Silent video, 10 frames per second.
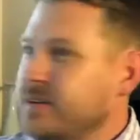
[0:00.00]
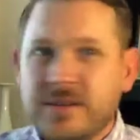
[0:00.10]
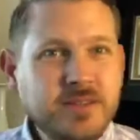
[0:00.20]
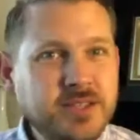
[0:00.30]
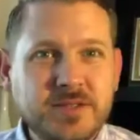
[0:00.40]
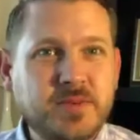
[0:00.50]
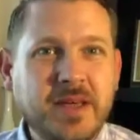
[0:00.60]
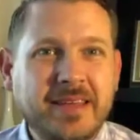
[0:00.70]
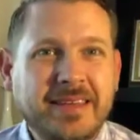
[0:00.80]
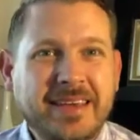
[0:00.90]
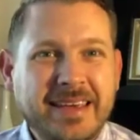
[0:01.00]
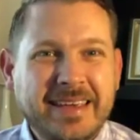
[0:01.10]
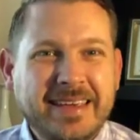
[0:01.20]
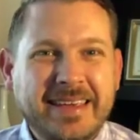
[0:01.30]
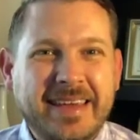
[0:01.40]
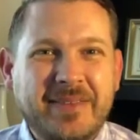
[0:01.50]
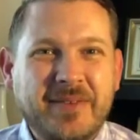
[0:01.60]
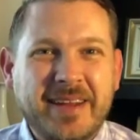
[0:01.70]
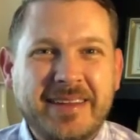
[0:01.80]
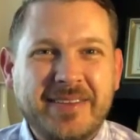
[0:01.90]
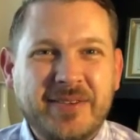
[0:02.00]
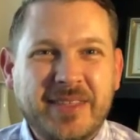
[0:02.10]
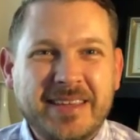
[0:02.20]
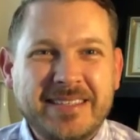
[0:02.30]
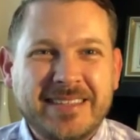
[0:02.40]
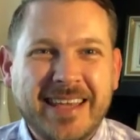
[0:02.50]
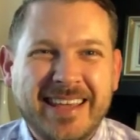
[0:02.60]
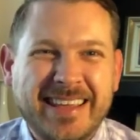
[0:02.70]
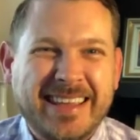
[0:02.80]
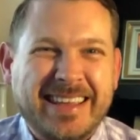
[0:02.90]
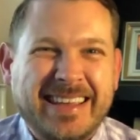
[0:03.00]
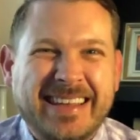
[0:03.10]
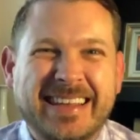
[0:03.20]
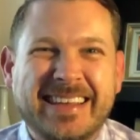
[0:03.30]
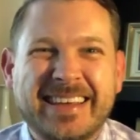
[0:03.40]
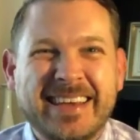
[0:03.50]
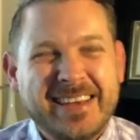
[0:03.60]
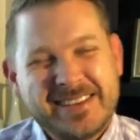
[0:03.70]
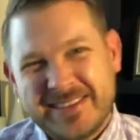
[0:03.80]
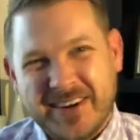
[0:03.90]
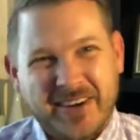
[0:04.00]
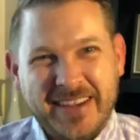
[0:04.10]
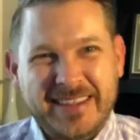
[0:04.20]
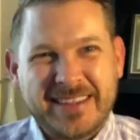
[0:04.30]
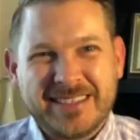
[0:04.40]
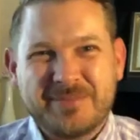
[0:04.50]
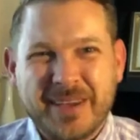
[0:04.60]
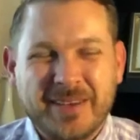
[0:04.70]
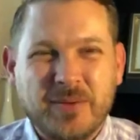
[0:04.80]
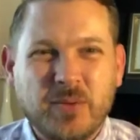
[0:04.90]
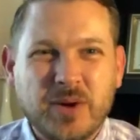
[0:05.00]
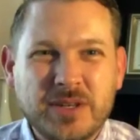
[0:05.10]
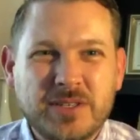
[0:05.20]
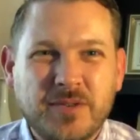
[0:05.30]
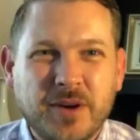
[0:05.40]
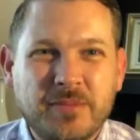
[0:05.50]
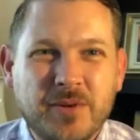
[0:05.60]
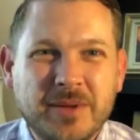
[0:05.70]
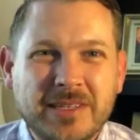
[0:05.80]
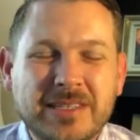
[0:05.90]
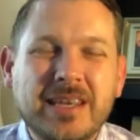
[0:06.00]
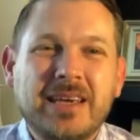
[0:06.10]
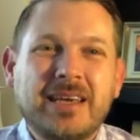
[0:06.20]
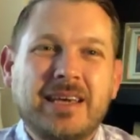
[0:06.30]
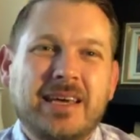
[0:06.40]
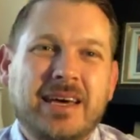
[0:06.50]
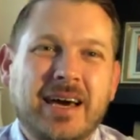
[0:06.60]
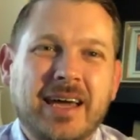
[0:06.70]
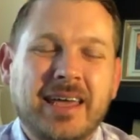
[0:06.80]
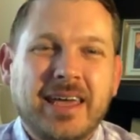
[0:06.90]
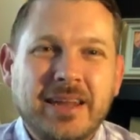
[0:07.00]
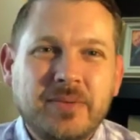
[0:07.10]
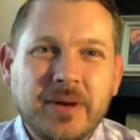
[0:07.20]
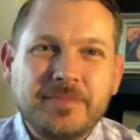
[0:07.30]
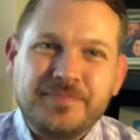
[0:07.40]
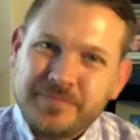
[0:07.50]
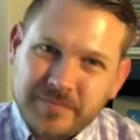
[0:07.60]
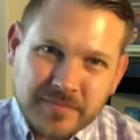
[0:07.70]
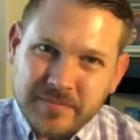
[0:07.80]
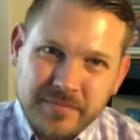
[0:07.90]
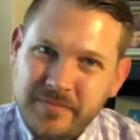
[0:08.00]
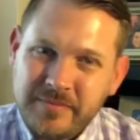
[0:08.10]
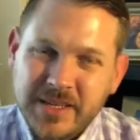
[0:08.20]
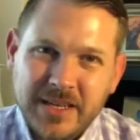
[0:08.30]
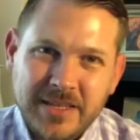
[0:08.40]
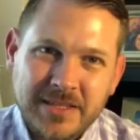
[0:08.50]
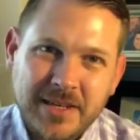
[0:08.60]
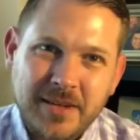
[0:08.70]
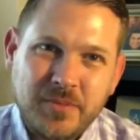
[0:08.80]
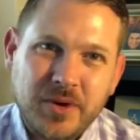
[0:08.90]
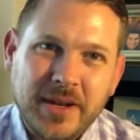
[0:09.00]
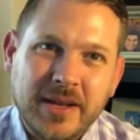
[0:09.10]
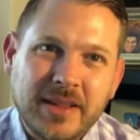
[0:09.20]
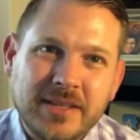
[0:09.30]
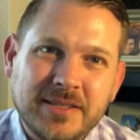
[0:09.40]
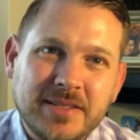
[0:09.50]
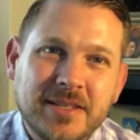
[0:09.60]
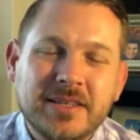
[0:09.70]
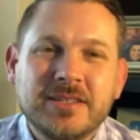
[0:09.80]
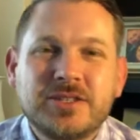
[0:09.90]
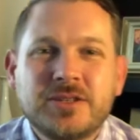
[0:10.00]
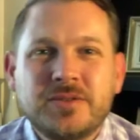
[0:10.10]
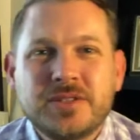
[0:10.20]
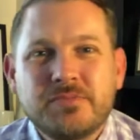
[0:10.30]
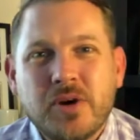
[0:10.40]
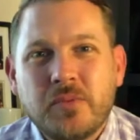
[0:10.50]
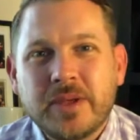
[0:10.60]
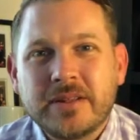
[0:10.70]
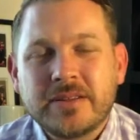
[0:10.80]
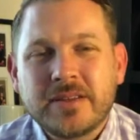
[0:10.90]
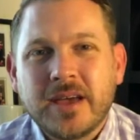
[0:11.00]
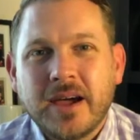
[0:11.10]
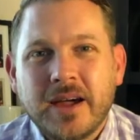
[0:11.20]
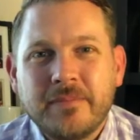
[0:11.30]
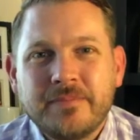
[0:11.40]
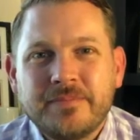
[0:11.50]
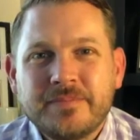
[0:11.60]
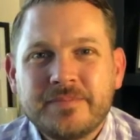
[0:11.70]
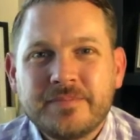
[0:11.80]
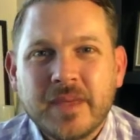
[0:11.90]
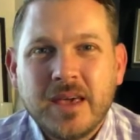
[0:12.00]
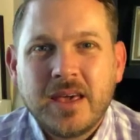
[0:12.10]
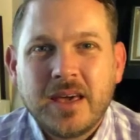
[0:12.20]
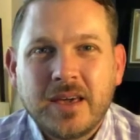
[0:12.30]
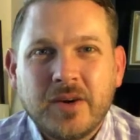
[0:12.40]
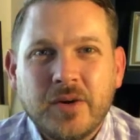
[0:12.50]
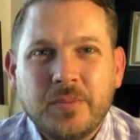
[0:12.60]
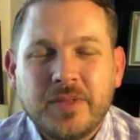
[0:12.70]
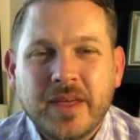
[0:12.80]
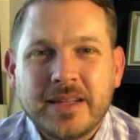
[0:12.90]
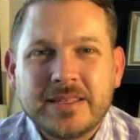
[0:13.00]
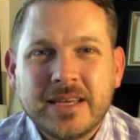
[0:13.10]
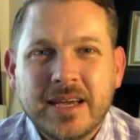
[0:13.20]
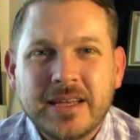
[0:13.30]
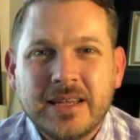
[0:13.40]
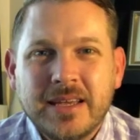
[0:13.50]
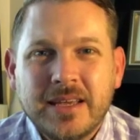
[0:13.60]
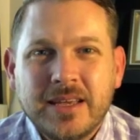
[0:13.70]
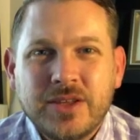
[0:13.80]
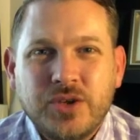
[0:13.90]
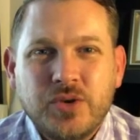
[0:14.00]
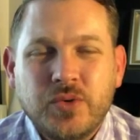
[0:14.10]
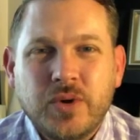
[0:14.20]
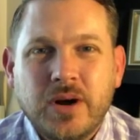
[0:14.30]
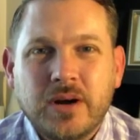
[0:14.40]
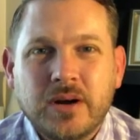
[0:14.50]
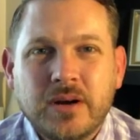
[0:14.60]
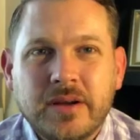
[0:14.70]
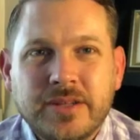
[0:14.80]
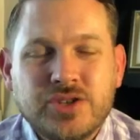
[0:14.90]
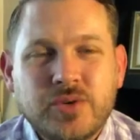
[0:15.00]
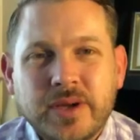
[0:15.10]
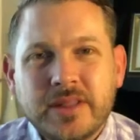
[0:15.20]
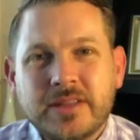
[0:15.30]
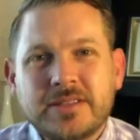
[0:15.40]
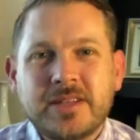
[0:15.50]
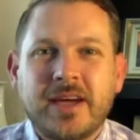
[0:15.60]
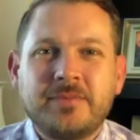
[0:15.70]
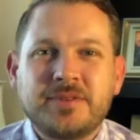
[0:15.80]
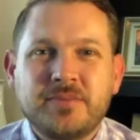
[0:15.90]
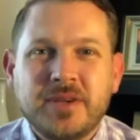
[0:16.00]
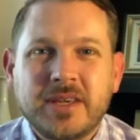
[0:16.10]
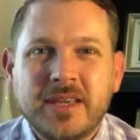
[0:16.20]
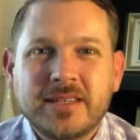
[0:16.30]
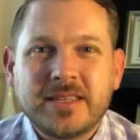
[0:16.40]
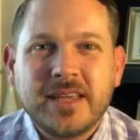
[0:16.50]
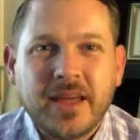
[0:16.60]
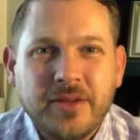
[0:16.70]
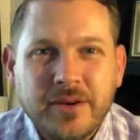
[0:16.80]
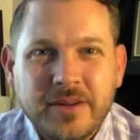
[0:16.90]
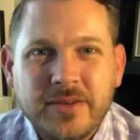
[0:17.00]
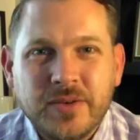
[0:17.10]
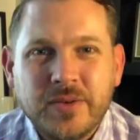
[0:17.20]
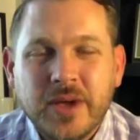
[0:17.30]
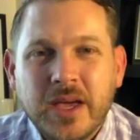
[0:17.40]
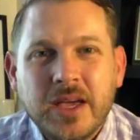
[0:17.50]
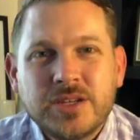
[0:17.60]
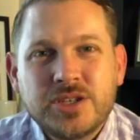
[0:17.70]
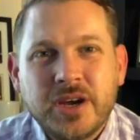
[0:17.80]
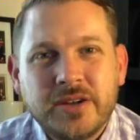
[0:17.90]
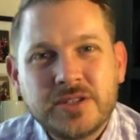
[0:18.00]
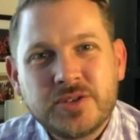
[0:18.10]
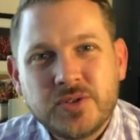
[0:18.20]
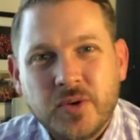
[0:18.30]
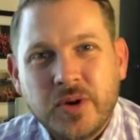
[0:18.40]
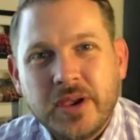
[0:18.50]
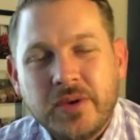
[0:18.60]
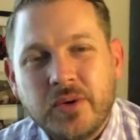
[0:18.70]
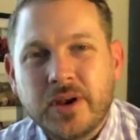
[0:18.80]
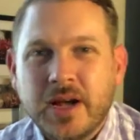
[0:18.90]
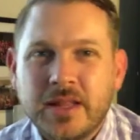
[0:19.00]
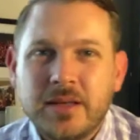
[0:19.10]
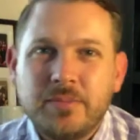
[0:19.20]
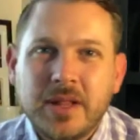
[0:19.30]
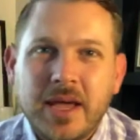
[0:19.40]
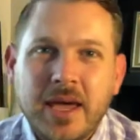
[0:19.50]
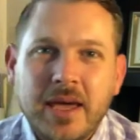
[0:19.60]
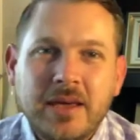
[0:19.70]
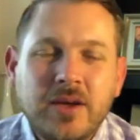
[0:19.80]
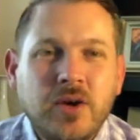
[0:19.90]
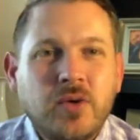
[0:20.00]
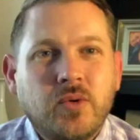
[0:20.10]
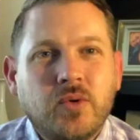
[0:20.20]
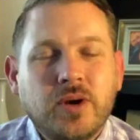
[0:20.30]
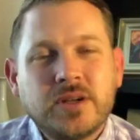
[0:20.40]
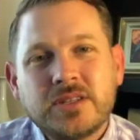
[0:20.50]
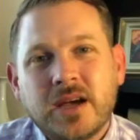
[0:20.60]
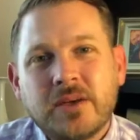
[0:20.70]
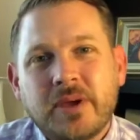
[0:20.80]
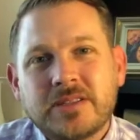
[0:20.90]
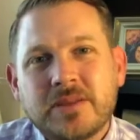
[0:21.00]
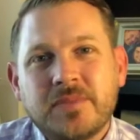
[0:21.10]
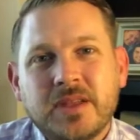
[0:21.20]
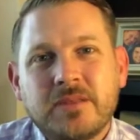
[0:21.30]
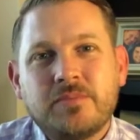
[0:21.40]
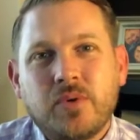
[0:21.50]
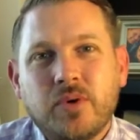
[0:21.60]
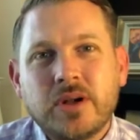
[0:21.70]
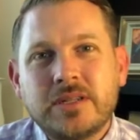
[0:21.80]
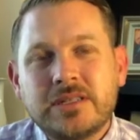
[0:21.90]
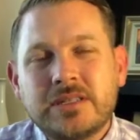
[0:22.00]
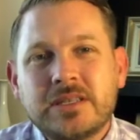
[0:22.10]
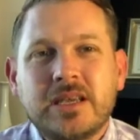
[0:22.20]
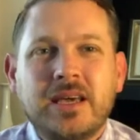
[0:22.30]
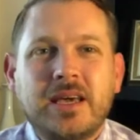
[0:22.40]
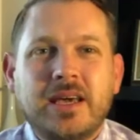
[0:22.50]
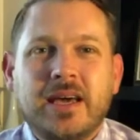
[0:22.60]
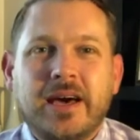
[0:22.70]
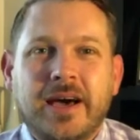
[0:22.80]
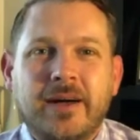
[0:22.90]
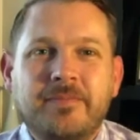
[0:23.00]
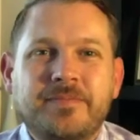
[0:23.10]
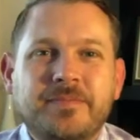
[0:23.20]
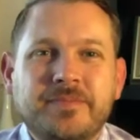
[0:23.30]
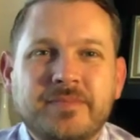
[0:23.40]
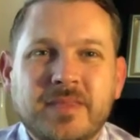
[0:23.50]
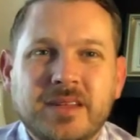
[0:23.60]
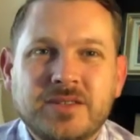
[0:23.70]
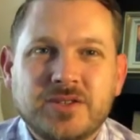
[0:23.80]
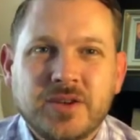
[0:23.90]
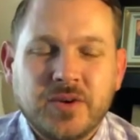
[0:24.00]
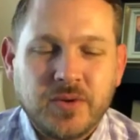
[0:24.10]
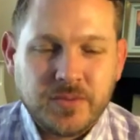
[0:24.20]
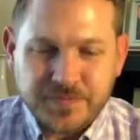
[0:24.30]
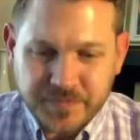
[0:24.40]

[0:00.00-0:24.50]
just getting ready to do this. Sorry, I lost my words for a moment. Anyway, it is Sunday morning, and this is the children's moment. I hope that you are enjoying these times that we can get together and to share in story or godly play or talk about something important. And so